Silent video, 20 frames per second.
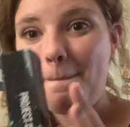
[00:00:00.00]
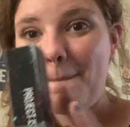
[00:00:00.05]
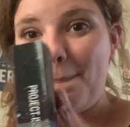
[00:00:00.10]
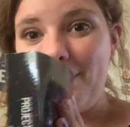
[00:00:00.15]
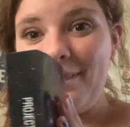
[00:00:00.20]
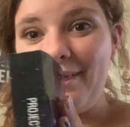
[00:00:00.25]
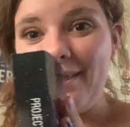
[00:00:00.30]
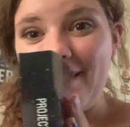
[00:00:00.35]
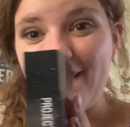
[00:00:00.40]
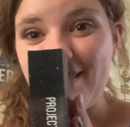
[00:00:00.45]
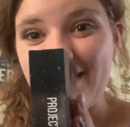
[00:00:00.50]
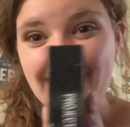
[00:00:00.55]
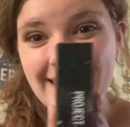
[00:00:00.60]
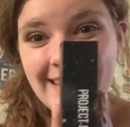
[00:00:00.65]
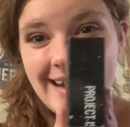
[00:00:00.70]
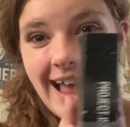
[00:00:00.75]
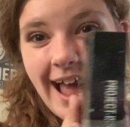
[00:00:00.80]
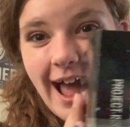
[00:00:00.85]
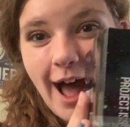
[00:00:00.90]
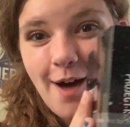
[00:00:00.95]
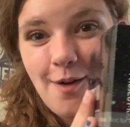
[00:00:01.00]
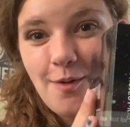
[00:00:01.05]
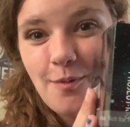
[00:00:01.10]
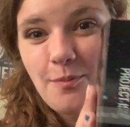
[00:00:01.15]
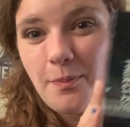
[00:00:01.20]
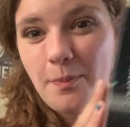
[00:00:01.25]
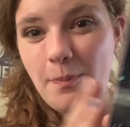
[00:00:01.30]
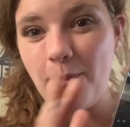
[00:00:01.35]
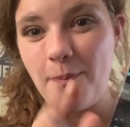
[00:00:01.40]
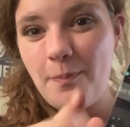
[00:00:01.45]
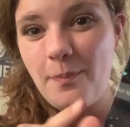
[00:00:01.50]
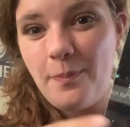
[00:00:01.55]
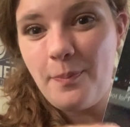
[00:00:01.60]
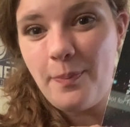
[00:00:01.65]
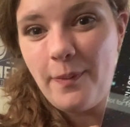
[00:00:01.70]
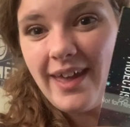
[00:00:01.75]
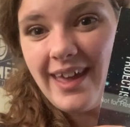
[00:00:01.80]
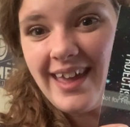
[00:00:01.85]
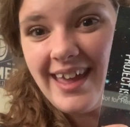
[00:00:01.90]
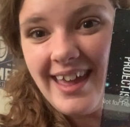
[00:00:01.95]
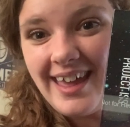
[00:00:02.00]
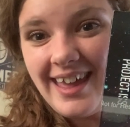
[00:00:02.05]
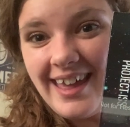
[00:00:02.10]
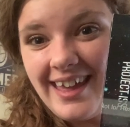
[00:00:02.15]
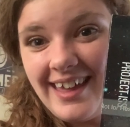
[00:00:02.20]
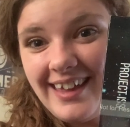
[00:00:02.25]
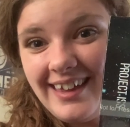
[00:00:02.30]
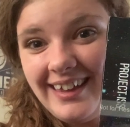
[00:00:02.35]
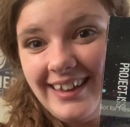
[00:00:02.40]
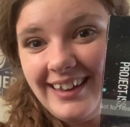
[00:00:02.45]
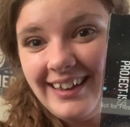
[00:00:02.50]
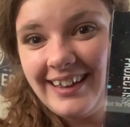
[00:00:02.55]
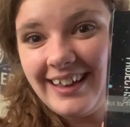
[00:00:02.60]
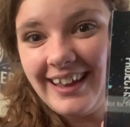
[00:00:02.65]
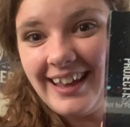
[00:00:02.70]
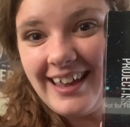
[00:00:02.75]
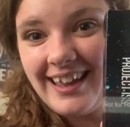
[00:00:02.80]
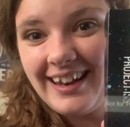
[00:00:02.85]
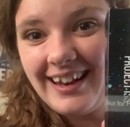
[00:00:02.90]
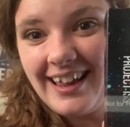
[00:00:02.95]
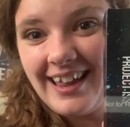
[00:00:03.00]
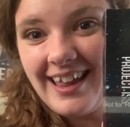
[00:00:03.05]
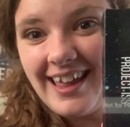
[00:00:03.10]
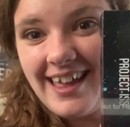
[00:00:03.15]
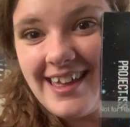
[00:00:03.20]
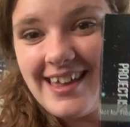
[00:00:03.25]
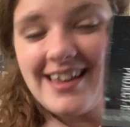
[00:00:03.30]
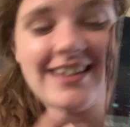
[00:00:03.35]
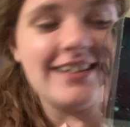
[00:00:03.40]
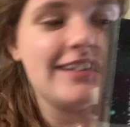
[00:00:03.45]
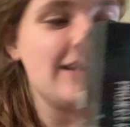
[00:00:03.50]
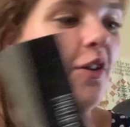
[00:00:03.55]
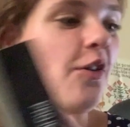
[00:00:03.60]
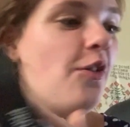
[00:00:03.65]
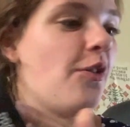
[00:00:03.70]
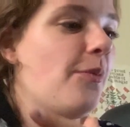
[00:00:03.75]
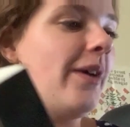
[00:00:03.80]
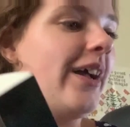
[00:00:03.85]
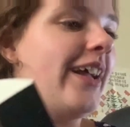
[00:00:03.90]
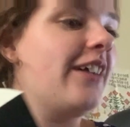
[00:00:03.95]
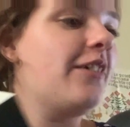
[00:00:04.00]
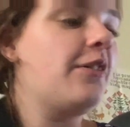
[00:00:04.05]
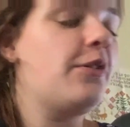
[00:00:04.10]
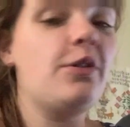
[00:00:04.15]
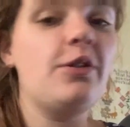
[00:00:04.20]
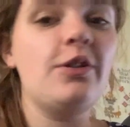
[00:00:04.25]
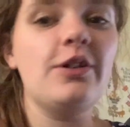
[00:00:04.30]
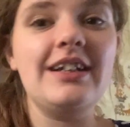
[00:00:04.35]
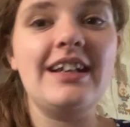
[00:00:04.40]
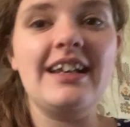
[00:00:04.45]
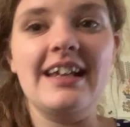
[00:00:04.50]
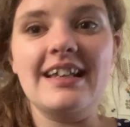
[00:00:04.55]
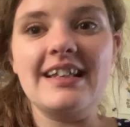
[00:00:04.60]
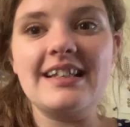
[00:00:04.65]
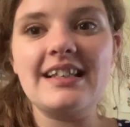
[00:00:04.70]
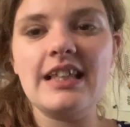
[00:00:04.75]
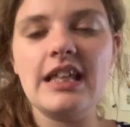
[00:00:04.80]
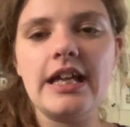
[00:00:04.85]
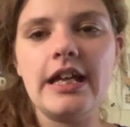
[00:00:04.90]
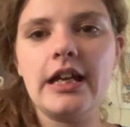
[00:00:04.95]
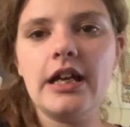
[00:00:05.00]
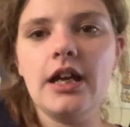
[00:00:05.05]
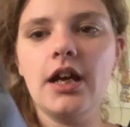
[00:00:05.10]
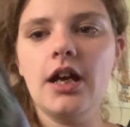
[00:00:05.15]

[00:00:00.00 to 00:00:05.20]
Look at how big it is. Oh my goodness. Like,